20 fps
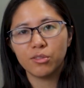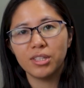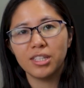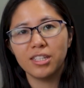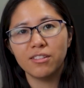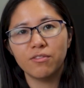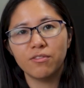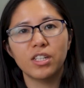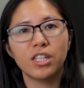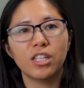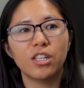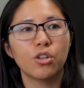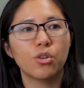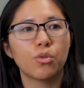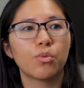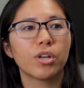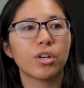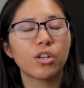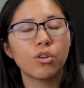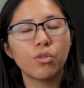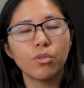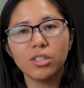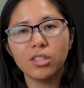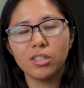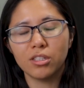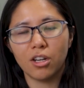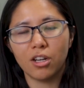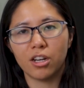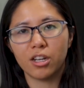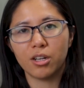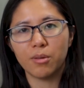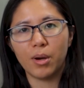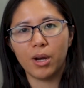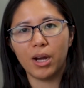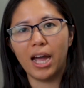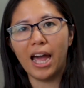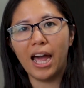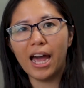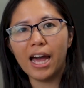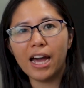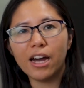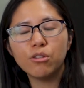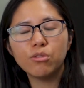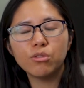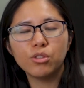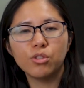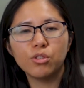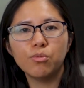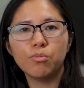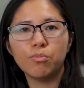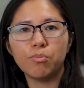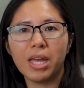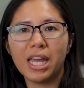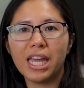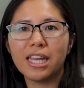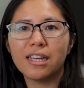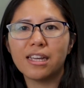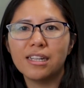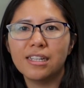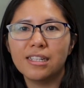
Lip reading: in this video, we're going to talk about how to make